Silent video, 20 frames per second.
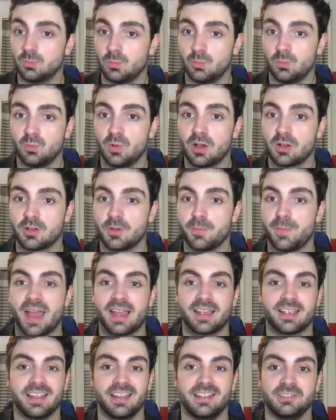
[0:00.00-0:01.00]
Welcome
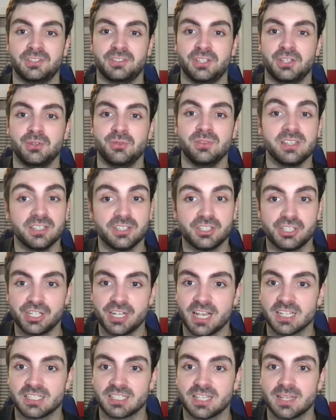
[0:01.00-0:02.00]
back into the
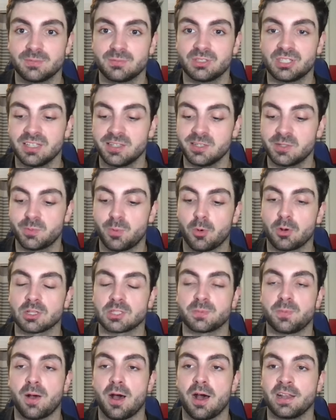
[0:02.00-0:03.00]
GSMC Sports
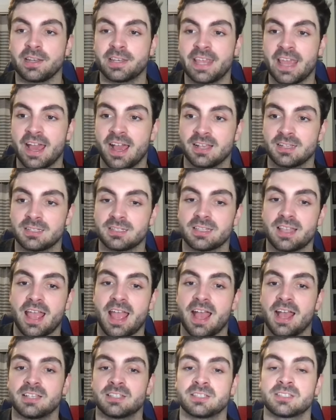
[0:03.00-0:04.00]
Podcast
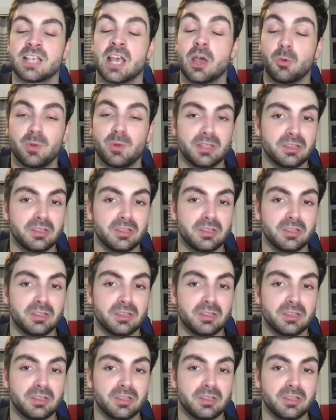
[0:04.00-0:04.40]
as we